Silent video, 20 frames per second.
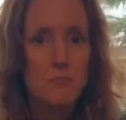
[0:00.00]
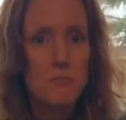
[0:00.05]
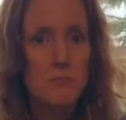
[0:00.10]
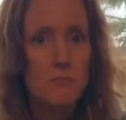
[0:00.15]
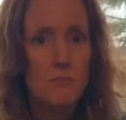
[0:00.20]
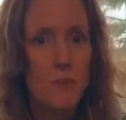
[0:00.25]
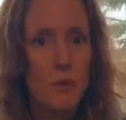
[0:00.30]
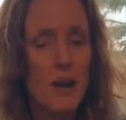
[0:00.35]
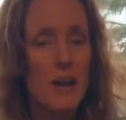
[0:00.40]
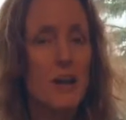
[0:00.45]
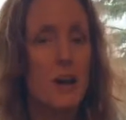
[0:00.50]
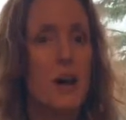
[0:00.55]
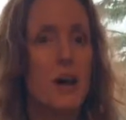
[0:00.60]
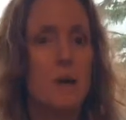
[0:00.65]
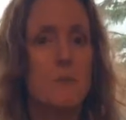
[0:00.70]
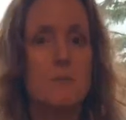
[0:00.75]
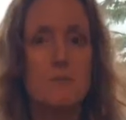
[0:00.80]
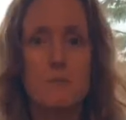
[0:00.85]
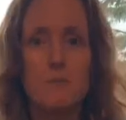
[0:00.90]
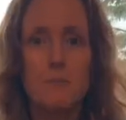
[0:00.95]
wake
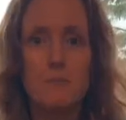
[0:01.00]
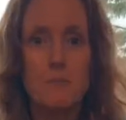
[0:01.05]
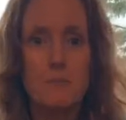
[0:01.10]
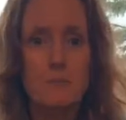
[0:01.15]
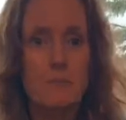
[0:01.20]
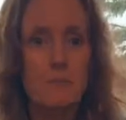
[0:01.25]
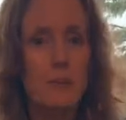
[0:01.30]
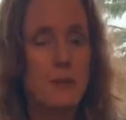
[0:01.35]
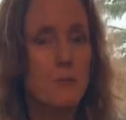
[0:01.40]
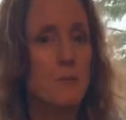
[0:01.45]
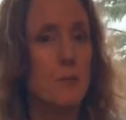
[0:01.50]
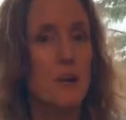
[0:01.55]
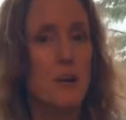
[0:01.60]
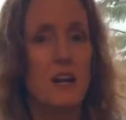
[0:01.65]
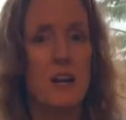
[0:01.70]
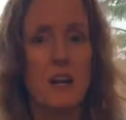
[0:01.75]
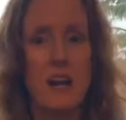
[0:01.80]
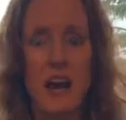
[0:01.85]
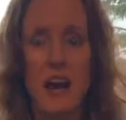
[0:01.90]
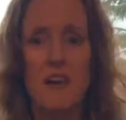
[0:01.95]
up,
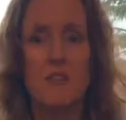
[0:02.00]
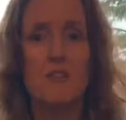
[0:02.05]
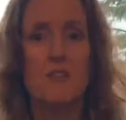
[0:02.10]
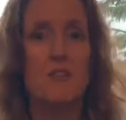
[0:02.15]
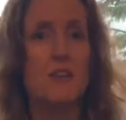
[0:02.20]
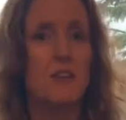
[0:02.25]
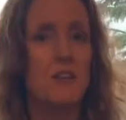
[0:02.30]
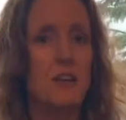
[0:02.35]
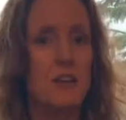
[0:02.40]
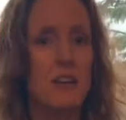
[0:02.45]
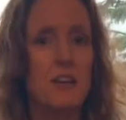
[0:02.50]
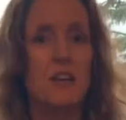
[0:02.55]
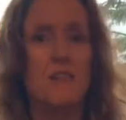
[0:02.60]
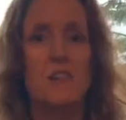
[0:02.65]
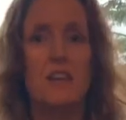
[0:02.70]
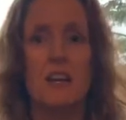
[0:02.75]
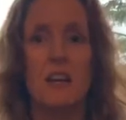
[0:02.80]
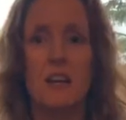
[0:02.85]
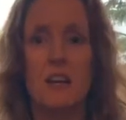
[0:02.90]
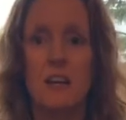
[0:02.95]
mid-morning, afternoon,
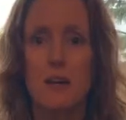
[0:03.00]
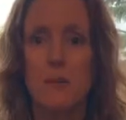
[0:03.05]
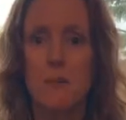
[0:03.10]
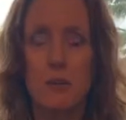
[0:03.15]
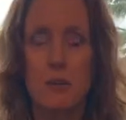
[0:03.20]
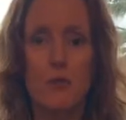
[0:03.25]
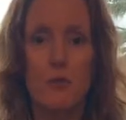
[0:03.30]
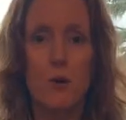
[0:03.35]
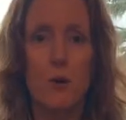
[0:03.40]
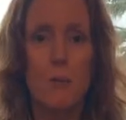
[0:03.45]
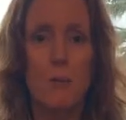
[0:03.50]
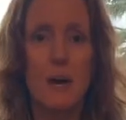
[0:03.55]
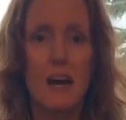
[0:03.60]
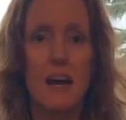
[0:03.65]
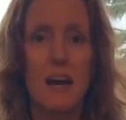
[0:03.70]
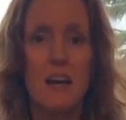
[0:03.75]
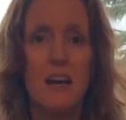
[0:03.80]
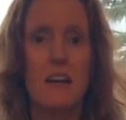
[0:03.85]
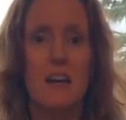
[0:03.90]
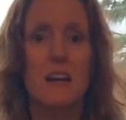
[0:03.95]
evening, before
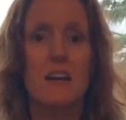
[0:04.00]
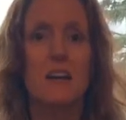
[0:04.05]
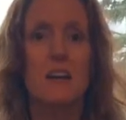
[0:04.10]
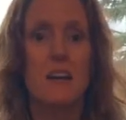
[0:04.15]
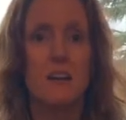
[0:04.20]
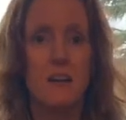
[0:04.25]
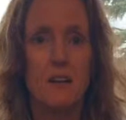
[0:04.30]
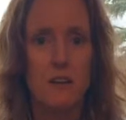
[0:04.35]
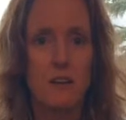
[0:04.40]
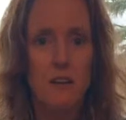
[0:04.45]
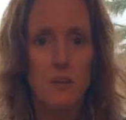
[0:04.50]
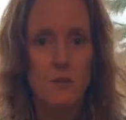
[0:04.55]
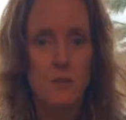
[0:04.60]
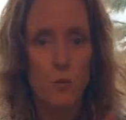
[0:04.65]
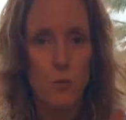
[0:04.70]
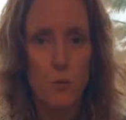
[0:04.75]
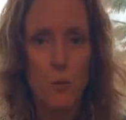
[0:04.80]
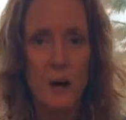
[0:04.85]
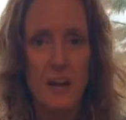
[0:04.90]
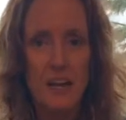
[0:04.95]
bed,
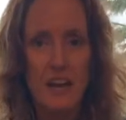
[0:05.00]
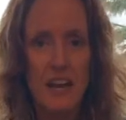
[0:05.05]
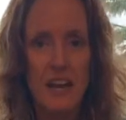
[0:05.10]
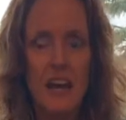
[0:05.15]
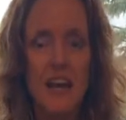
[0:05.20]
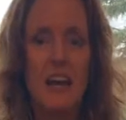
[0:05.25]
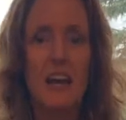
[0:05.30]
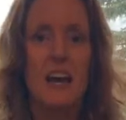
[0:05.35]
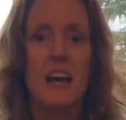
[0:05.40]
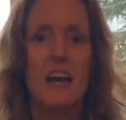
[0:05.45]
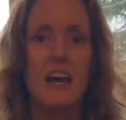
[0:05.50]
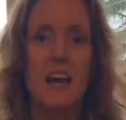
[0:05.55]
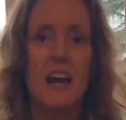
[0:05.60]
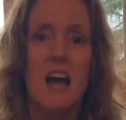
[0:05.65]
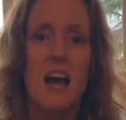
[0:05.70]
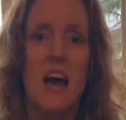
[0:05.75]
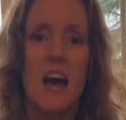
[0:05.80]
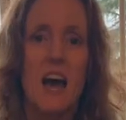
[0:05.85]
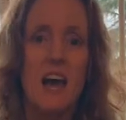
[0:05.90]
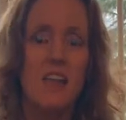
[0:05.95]
one day,
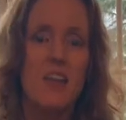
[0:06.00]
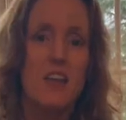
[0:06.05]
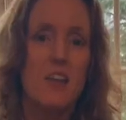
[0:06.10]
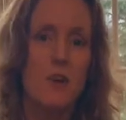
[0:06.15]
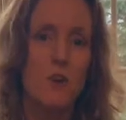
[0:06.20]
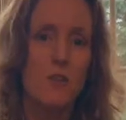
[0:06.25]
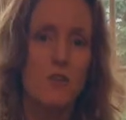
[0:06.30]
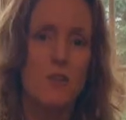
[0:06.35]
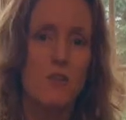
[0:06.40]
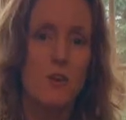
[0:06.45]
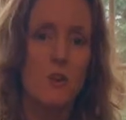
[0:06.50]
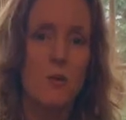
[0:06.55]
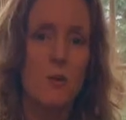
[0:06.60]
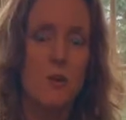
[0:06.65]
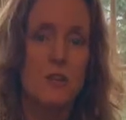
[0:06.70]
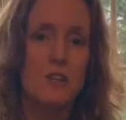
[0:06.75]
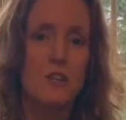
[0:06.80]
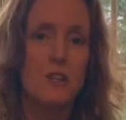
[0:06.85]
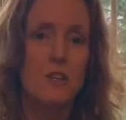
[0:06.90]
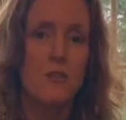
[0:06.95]
and then over the
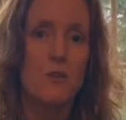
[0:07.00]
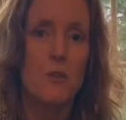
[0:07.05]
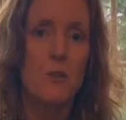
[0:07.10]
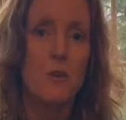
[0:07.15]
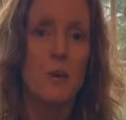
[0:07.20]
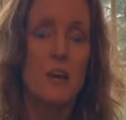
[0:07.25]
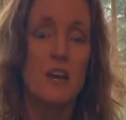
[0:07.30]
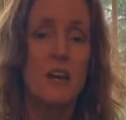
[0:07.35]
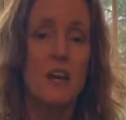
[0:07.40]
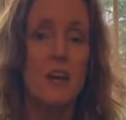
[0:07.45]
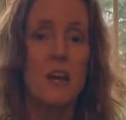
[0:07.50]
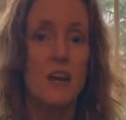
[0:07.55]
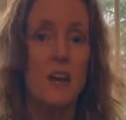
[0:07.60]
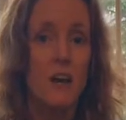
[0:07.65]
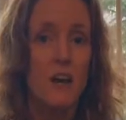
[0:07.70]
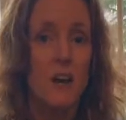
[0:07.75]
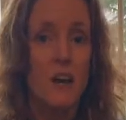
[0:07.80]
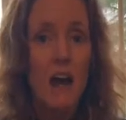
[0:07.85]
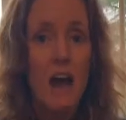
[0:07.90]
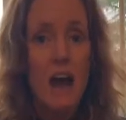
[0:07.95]
course of the week,
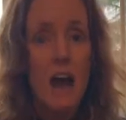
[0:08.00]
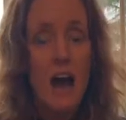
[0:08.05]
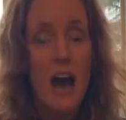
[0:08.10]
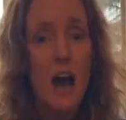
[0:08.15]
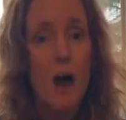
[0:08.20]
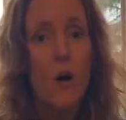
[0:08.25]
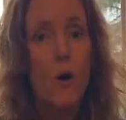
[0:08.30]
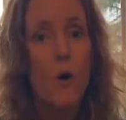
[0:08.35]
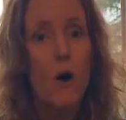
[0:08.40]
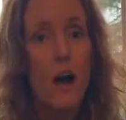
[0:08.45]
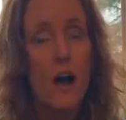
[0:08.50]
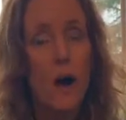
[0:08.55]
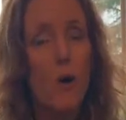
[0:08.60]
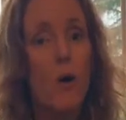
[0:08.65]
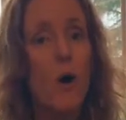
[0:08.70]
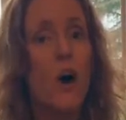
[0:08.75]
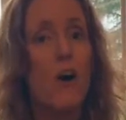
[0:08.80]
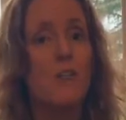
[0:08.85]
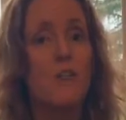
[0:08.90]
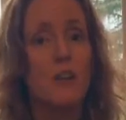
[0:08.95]
how
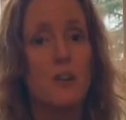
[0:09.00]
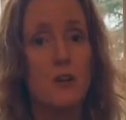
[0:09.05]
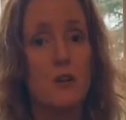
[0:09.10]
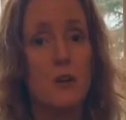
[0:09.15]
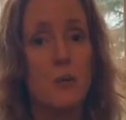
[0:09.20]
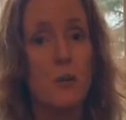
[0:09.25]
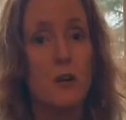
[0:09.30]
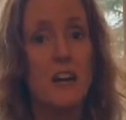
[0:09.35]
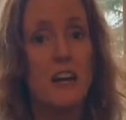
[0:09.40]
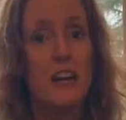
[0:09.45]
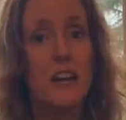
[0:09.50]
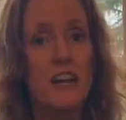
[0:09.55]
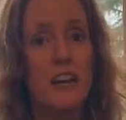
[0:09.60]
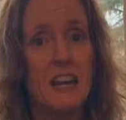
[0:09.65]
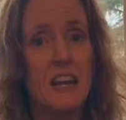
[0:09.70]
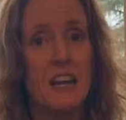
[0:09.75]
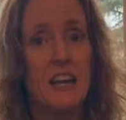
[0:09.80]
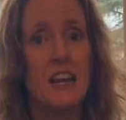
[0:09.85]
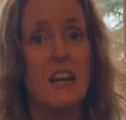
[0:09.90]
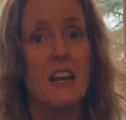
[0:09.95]
often you were
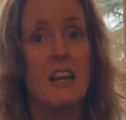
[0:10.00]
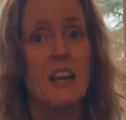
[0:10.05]
in